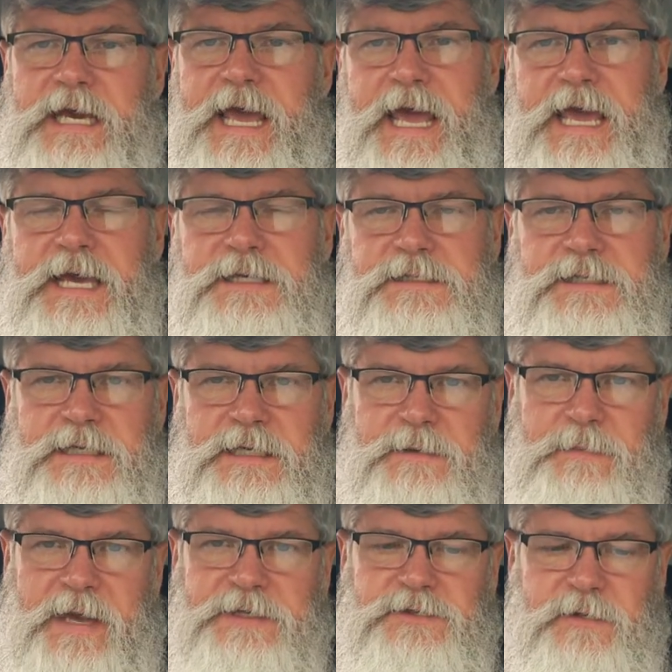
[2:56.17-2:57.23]
A is the
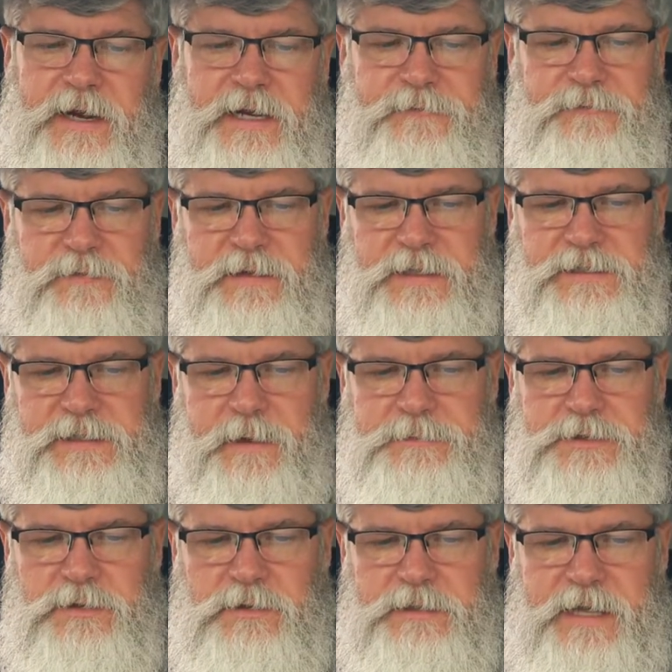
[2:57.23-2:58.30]
best grade for the
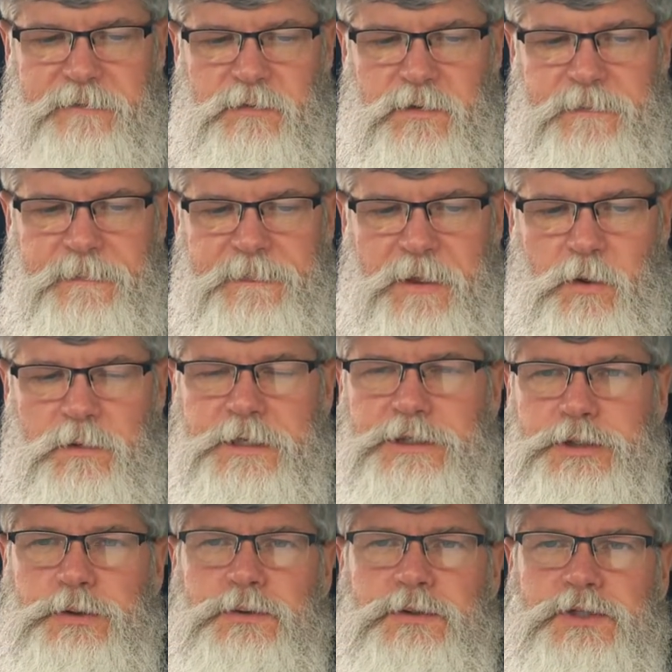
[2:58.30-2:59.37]
exceptional level. Only
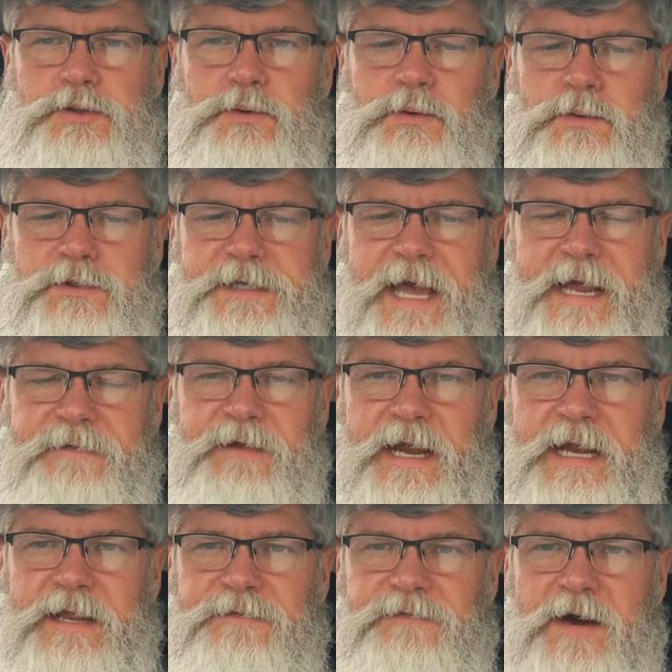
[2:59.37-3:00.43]
2 schools out of
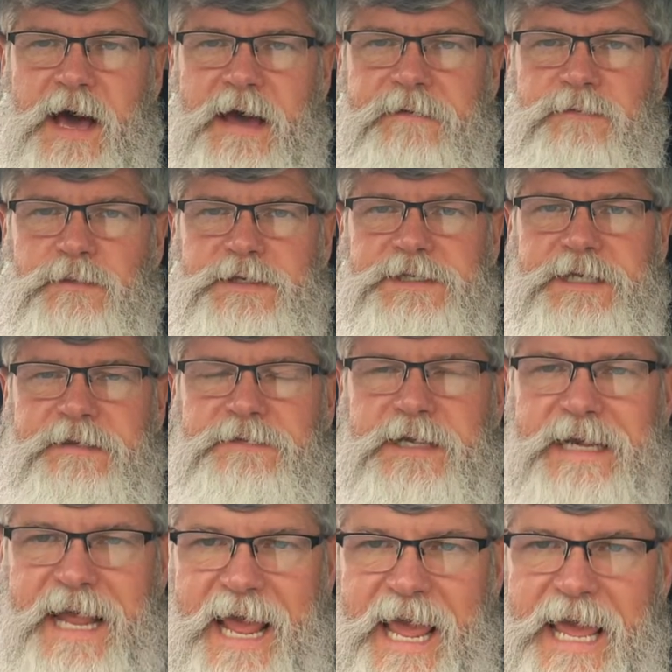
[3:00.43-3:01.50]
85 received
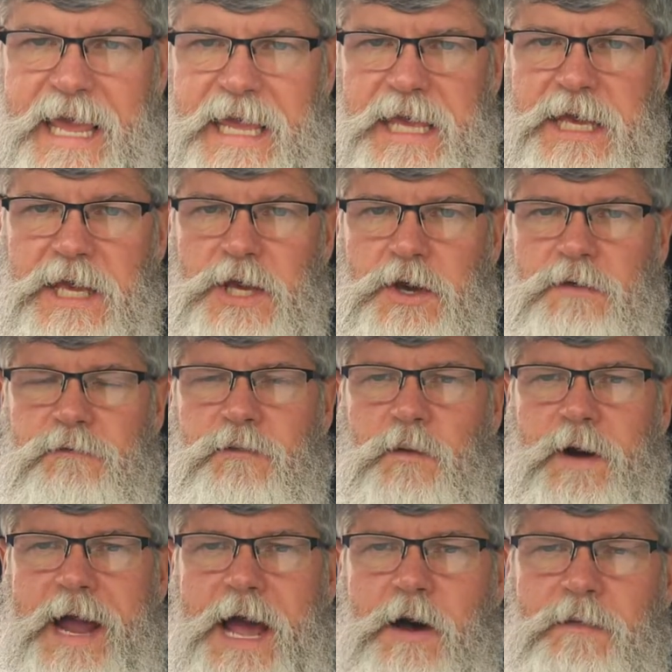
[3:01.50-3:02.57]
an A
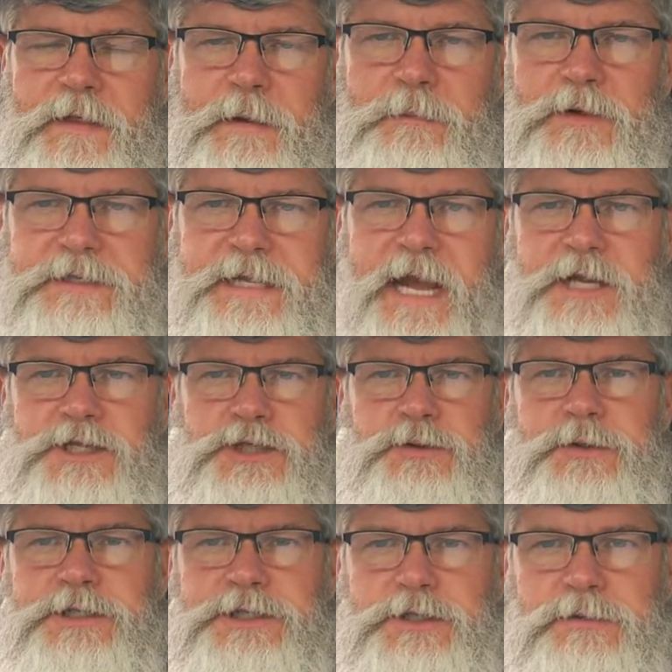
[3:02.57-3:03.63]
for how they protect
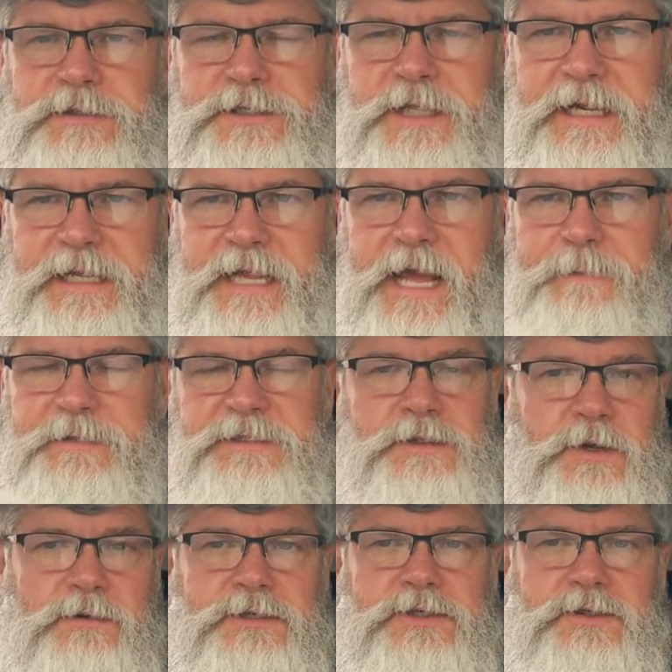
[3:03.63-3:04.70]
Jewish students on campus. Those